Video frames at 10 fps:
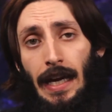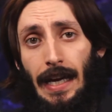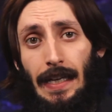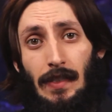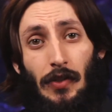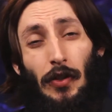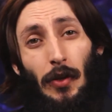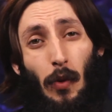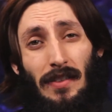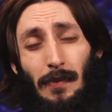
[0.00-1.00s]
And you're
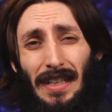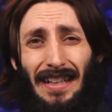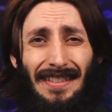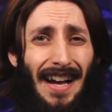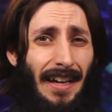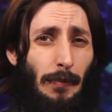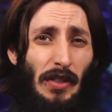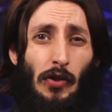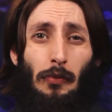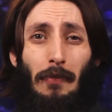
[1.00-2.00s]
going to want something that's not going to be
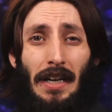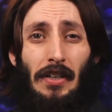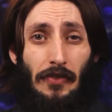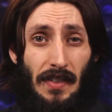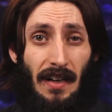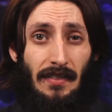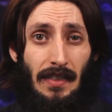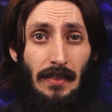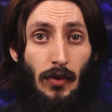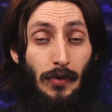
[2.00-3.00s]
too muddy or
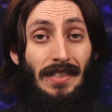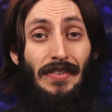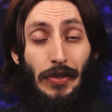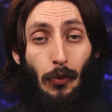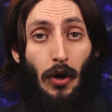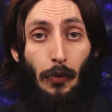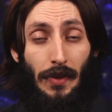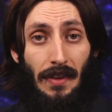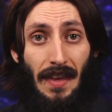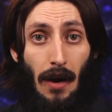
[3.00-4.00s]
dusty, so it's easy to work
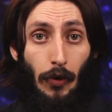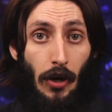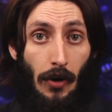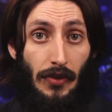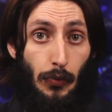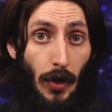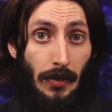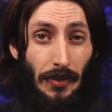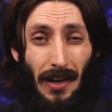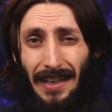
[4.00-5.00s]
with in that regard as
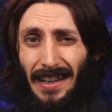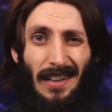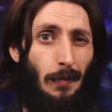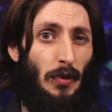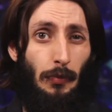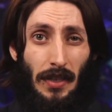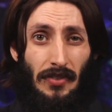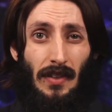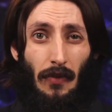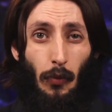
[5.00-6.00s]
well. You're not kicking up too much
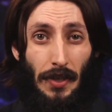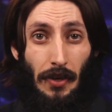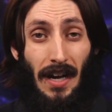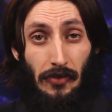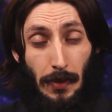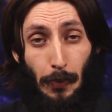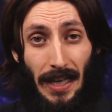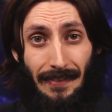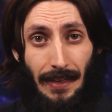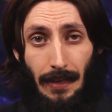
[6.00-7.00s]
stuff when you're actually
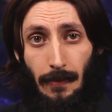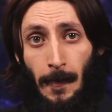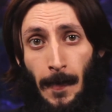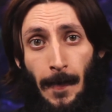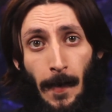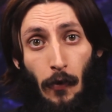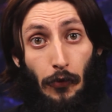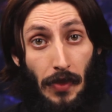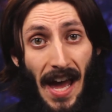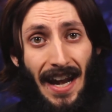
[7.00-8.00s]
planting in it.
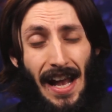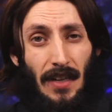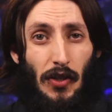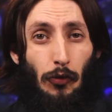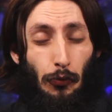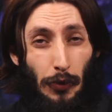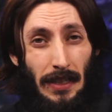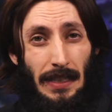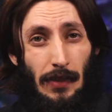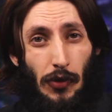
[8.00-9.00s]
For that, I actually
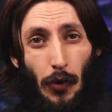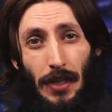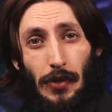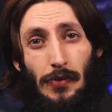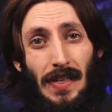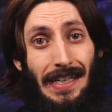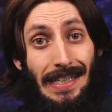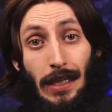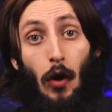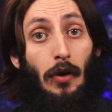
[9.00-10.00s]
really enjoy using
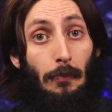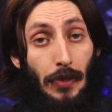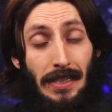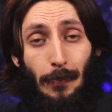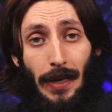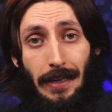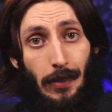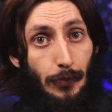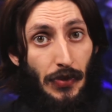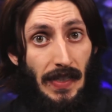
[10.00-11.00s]
Eco Complete by
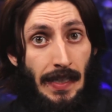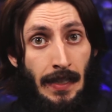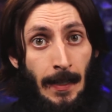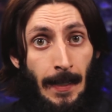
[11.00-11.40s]
Carib Sea.